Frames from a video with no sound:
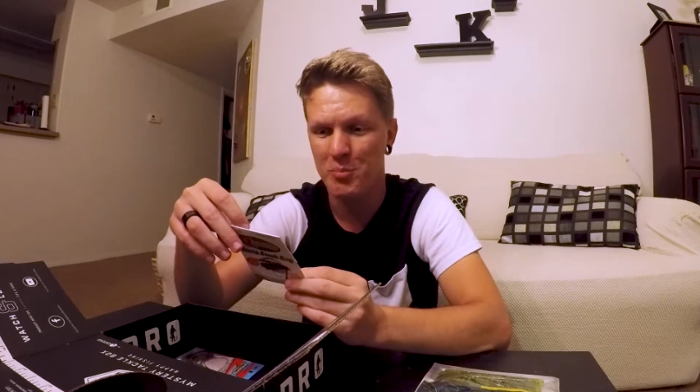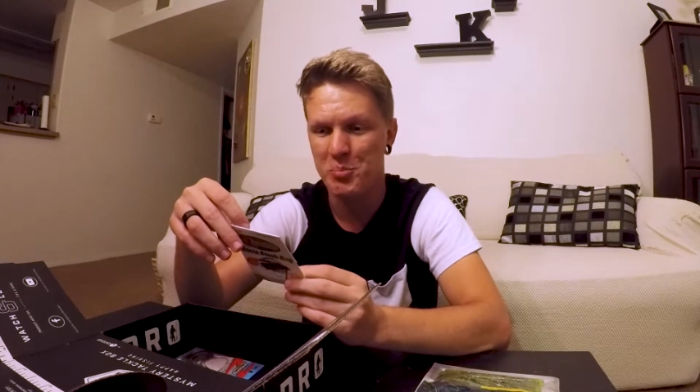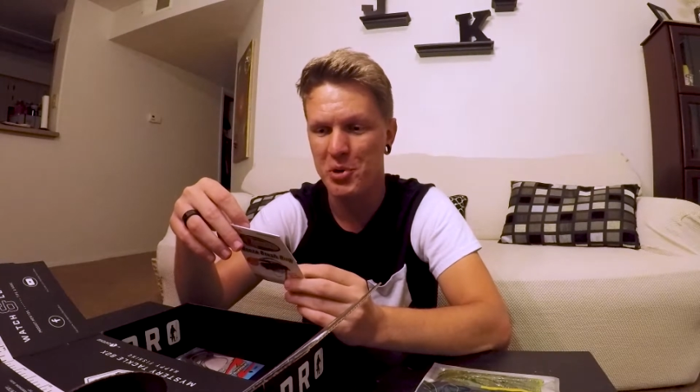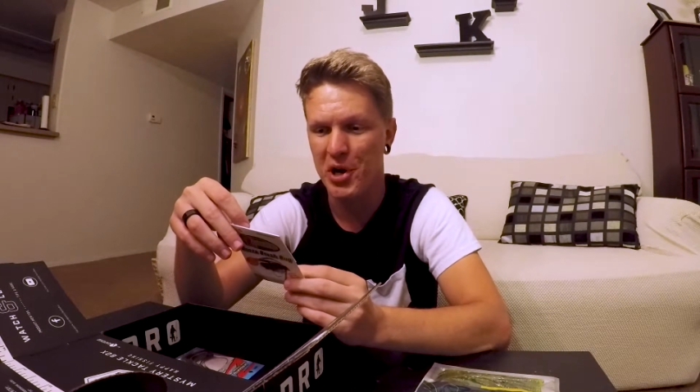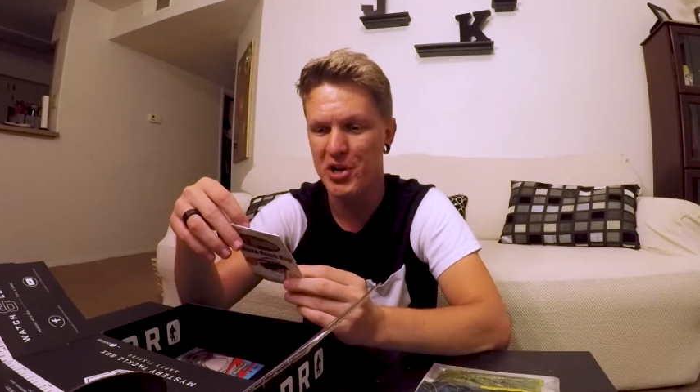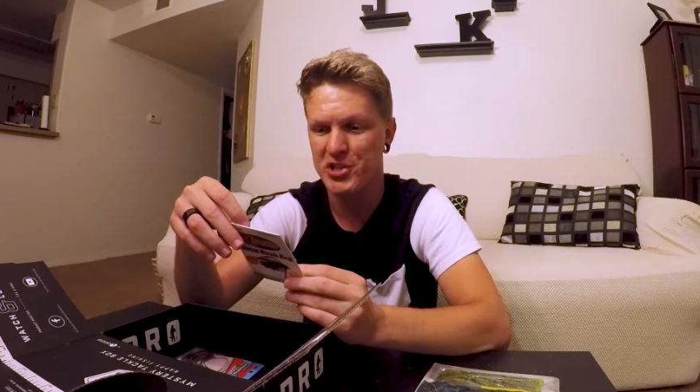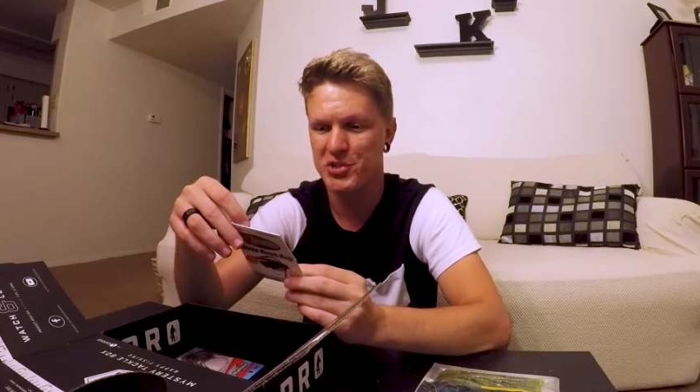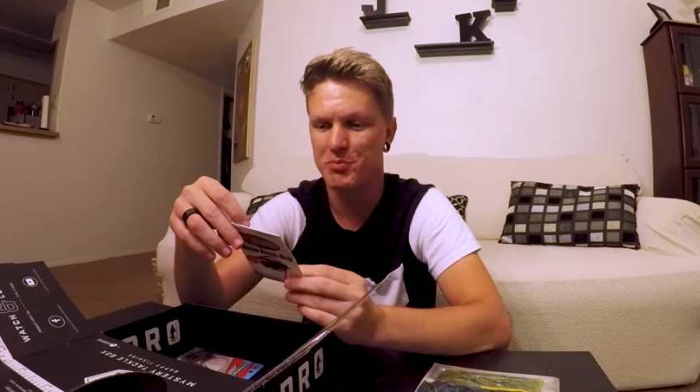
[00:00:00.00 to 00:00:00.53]

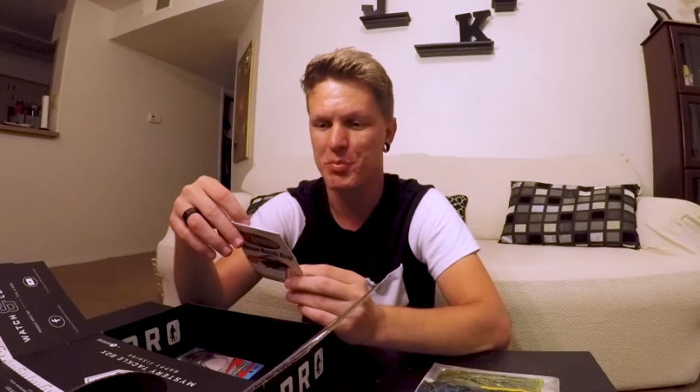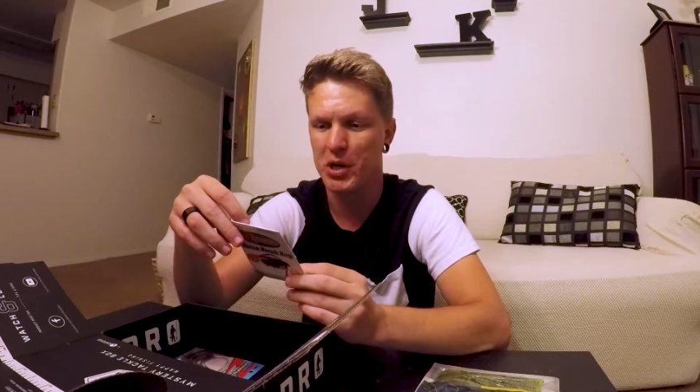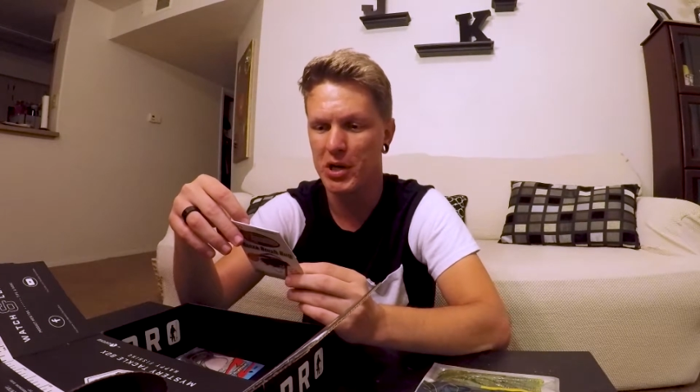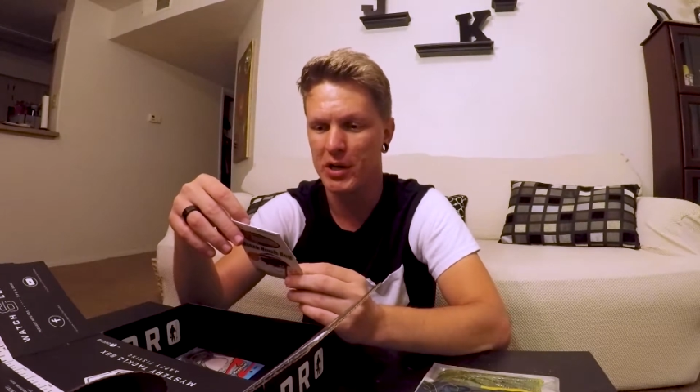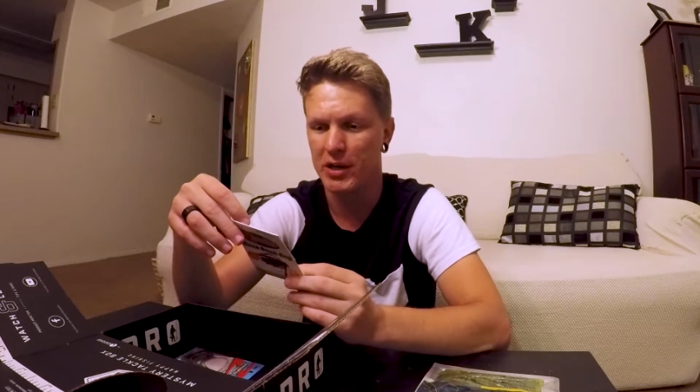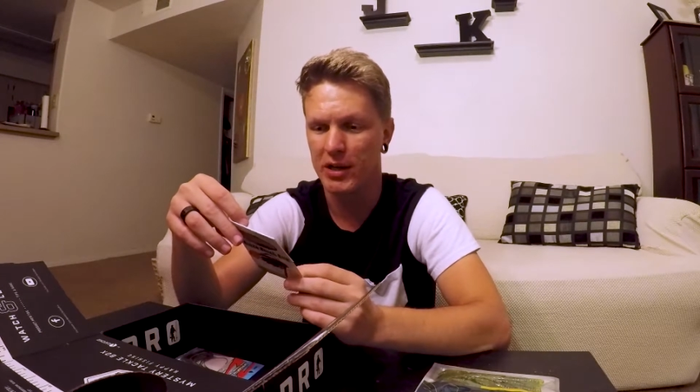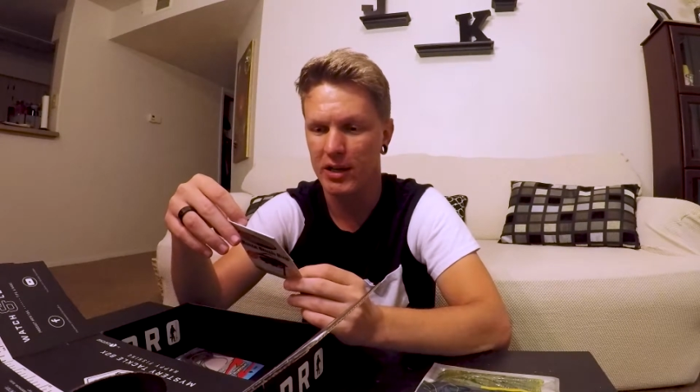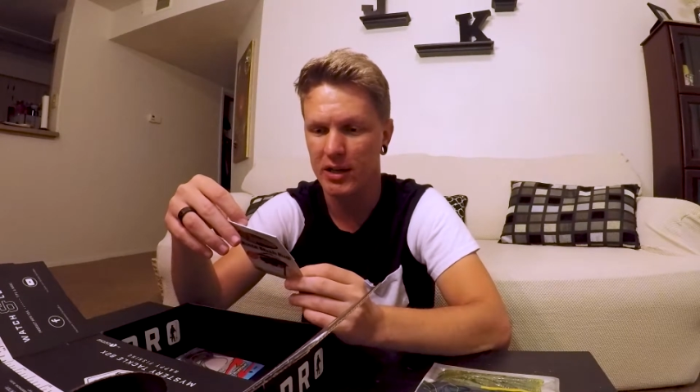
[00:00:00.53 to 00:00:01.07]
Brush
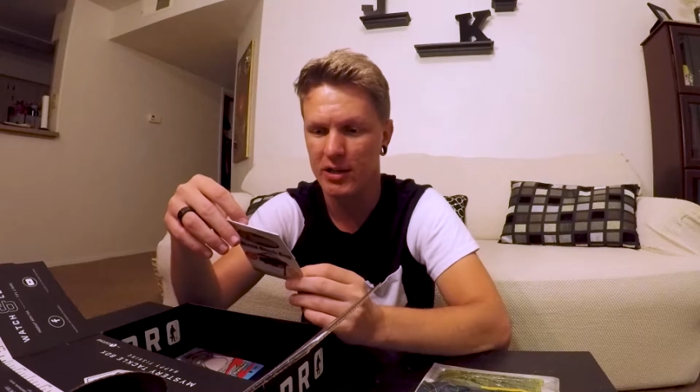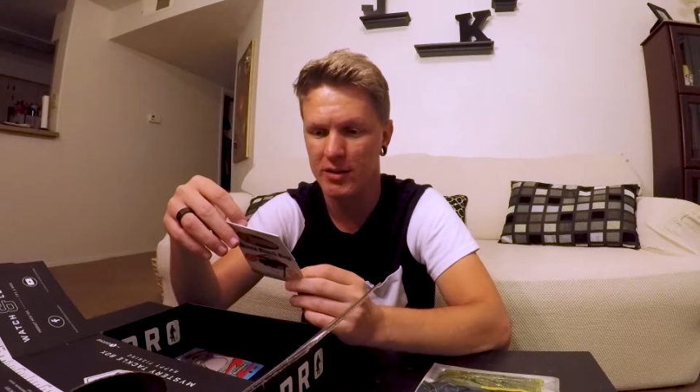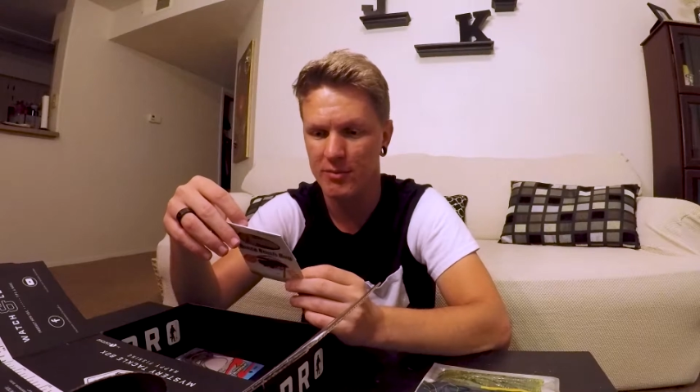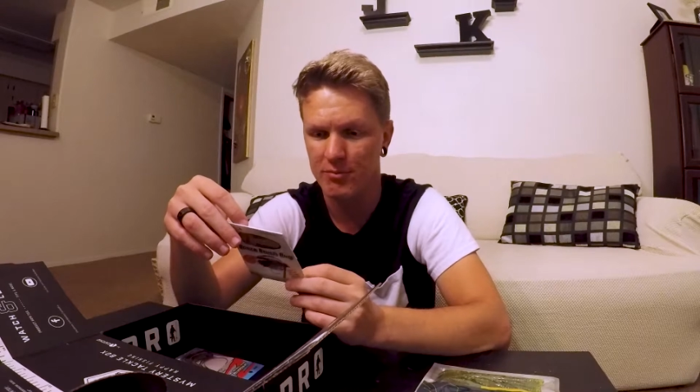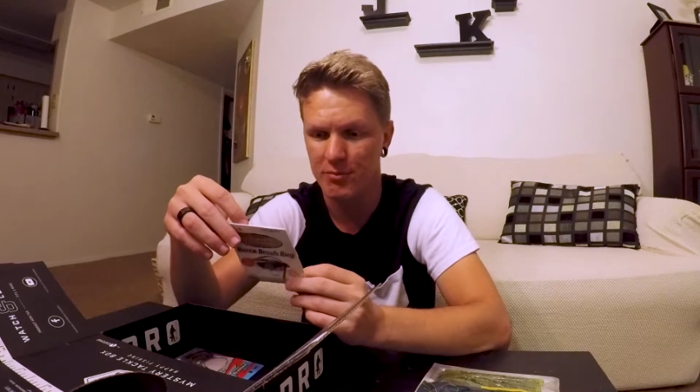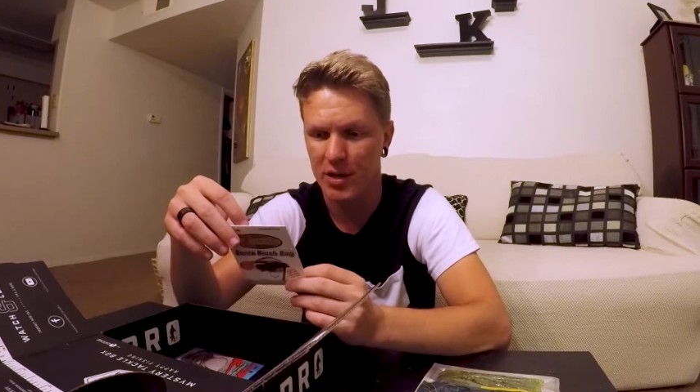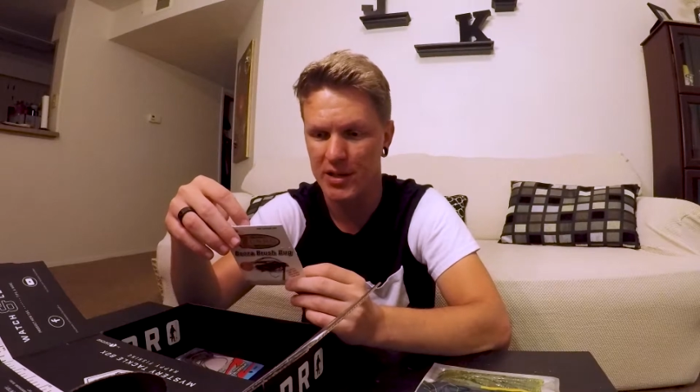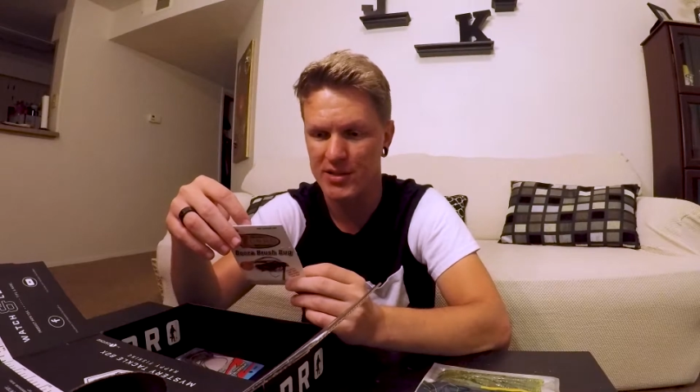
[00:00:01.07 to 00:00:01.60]
Bug
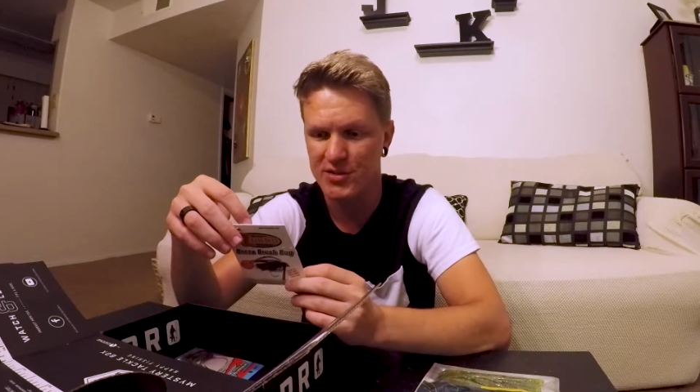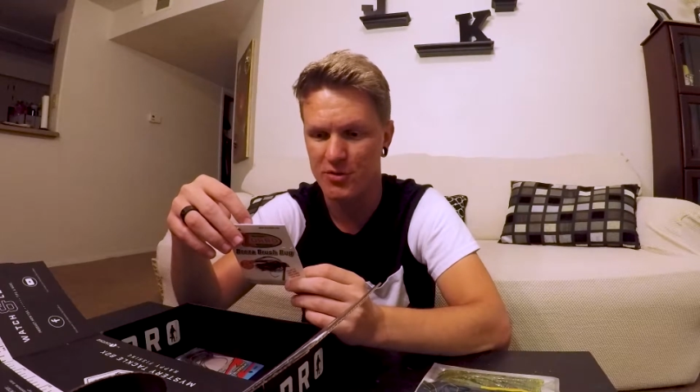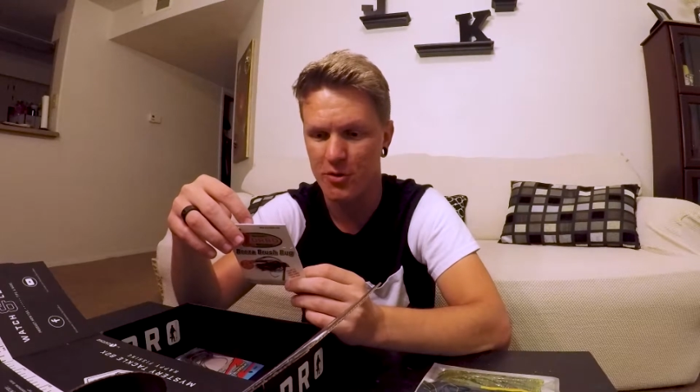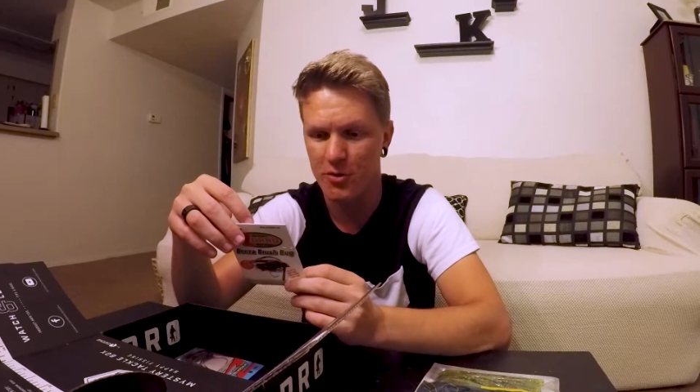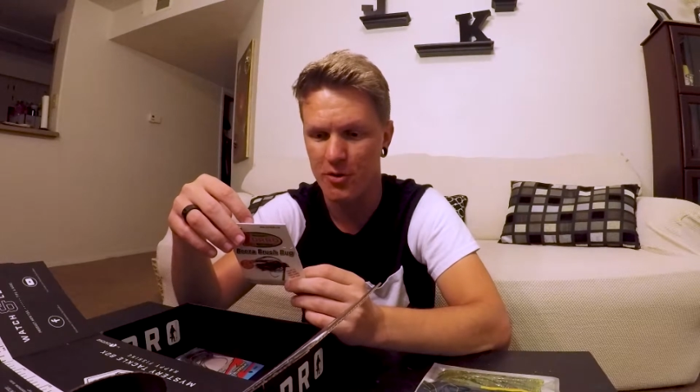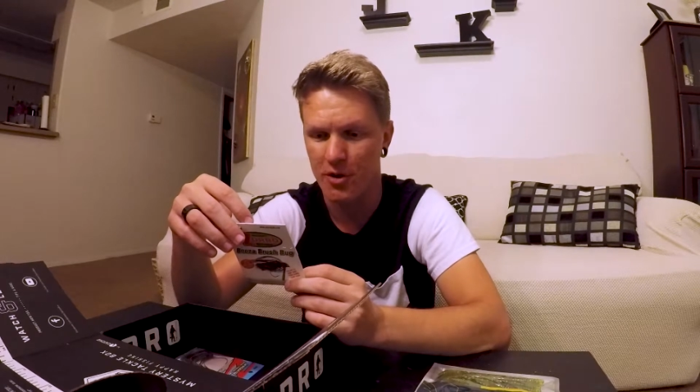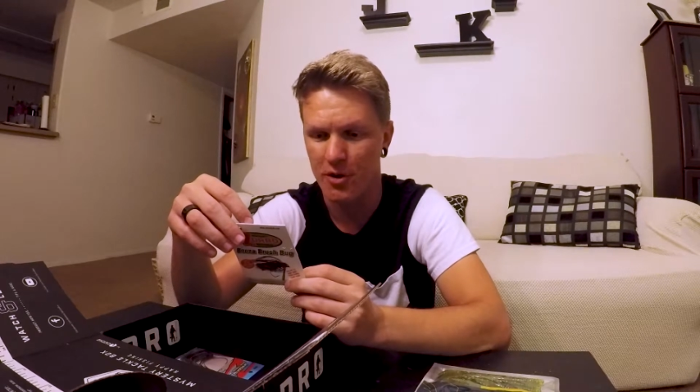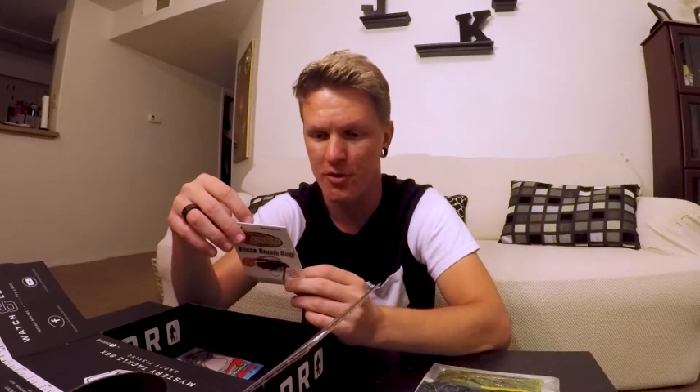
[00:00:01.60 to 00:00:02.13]
by
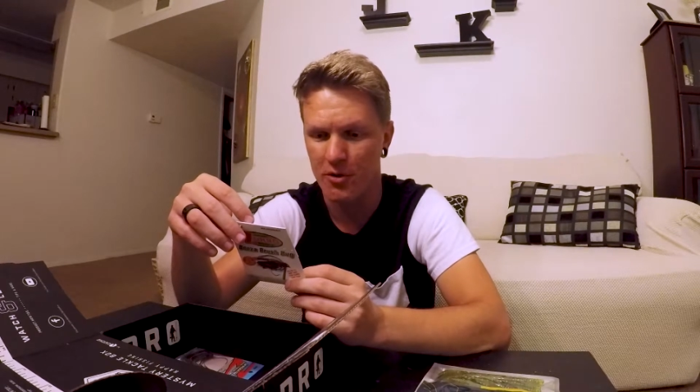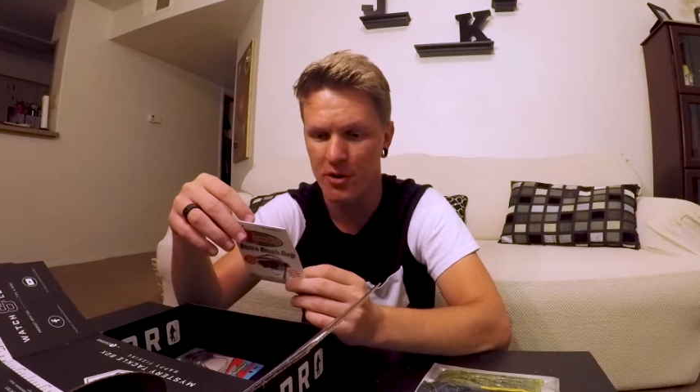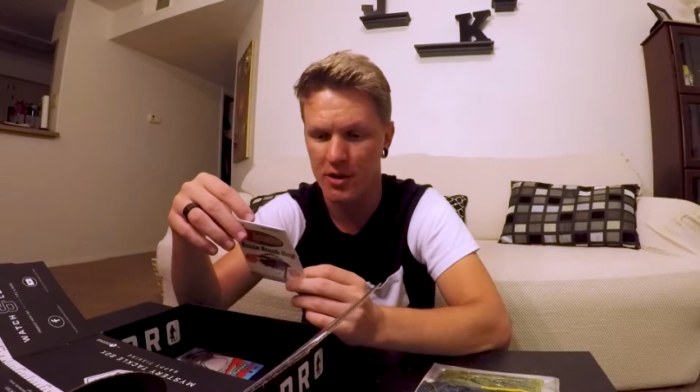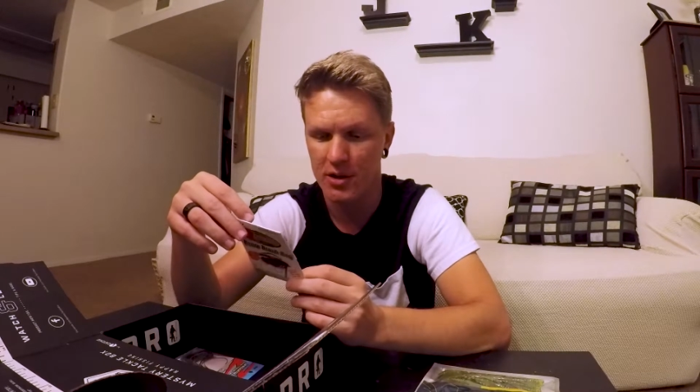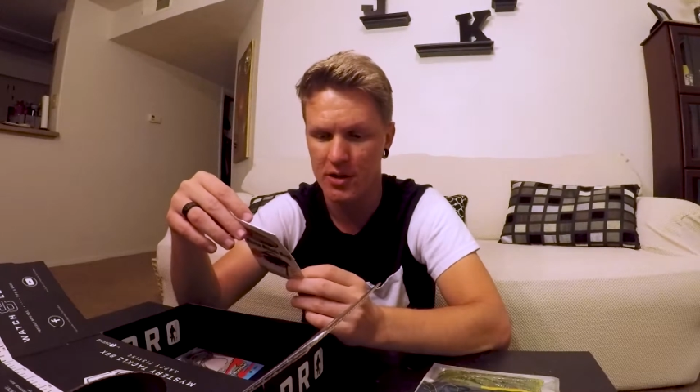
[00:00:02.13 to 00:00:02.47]
Zorro.